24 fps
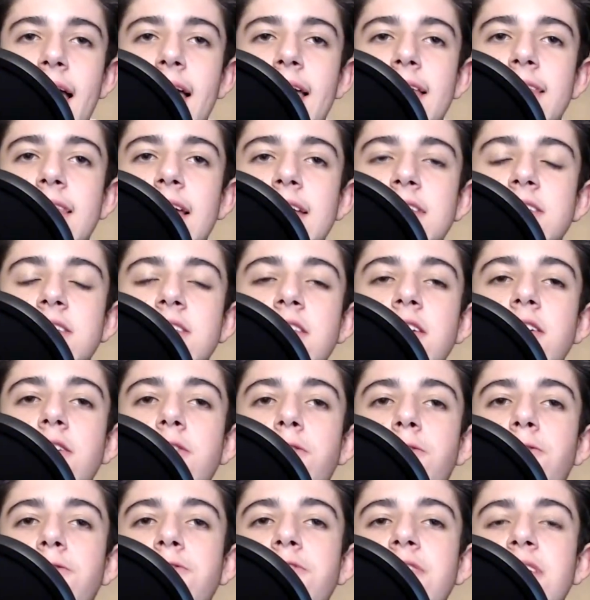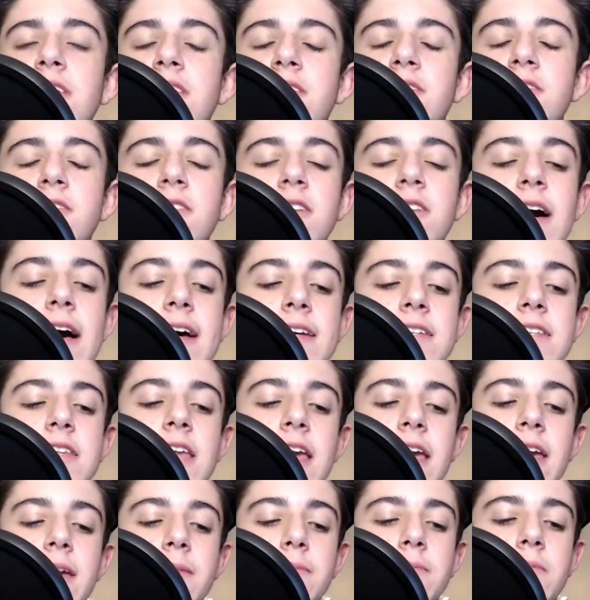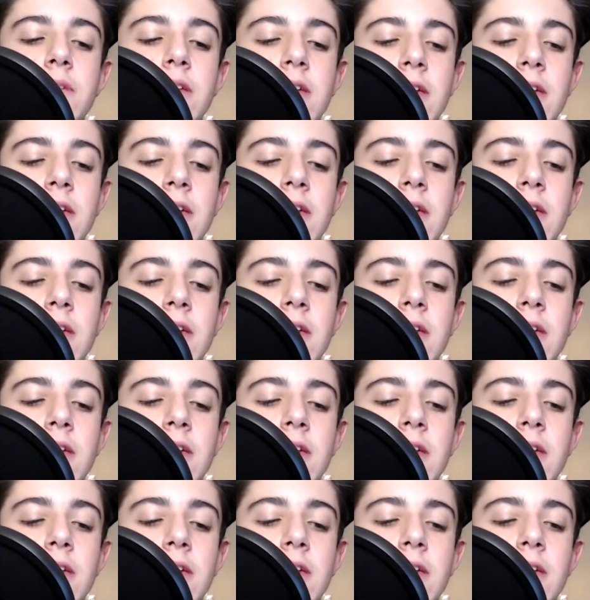and that's their 5th to last game.